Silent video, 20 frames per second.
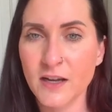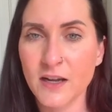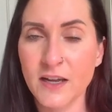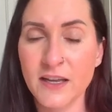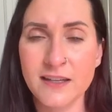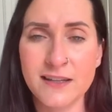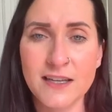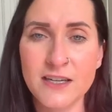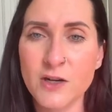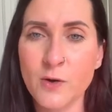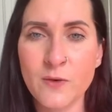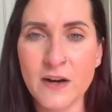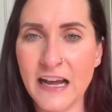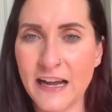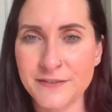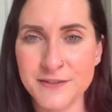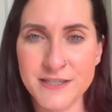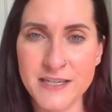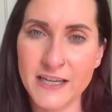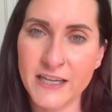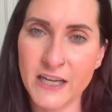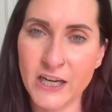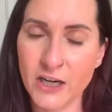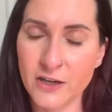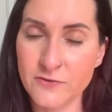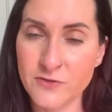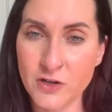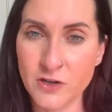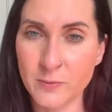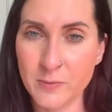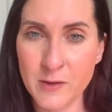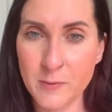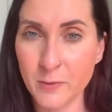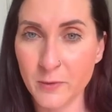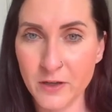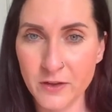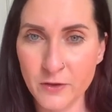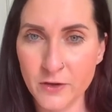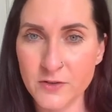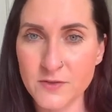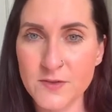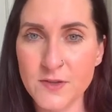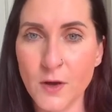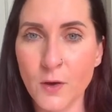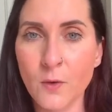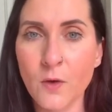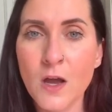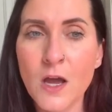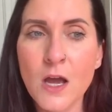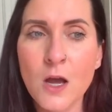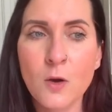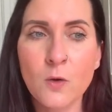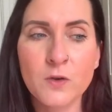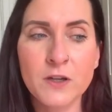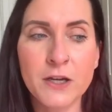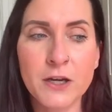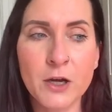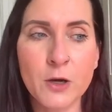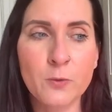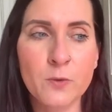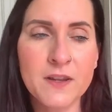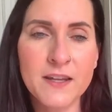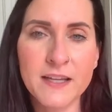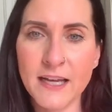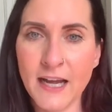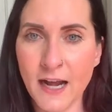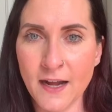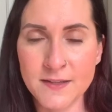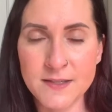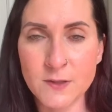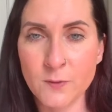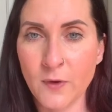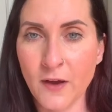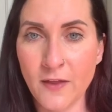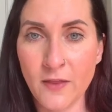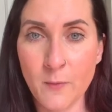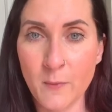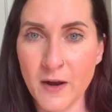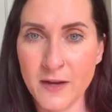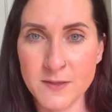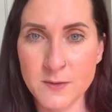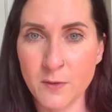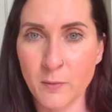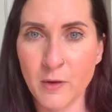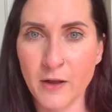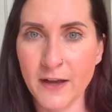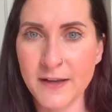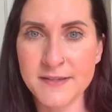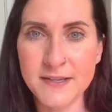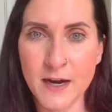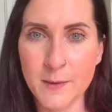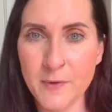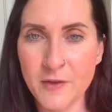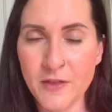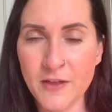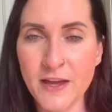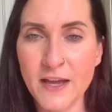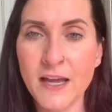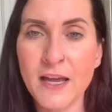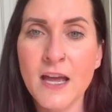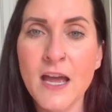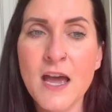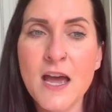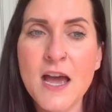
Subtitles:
And they don't want to have to take care of drunk people either. So, when the cat's away, the mice will play type of thing.